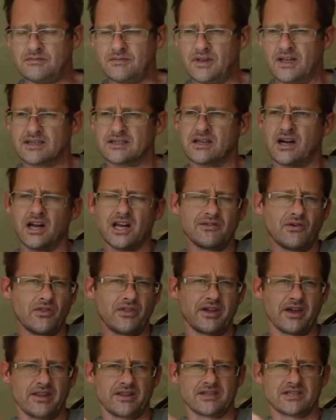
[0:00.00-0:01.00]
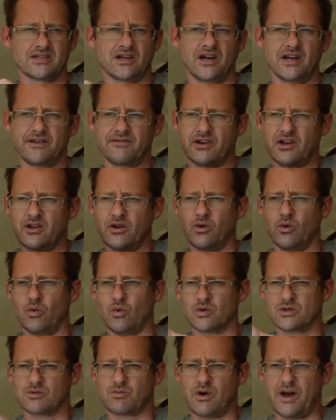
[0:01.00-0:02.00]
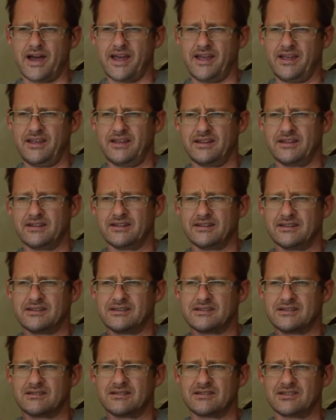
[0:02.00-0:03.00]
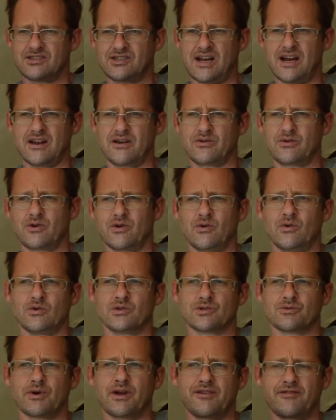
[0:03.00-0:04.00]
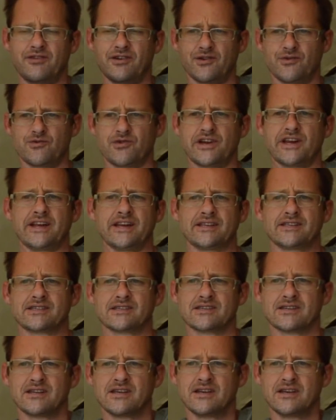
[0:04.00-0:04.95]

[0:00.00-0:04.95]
It's kind of on the other side of a causeway. There's a shallow causeway full of reeds.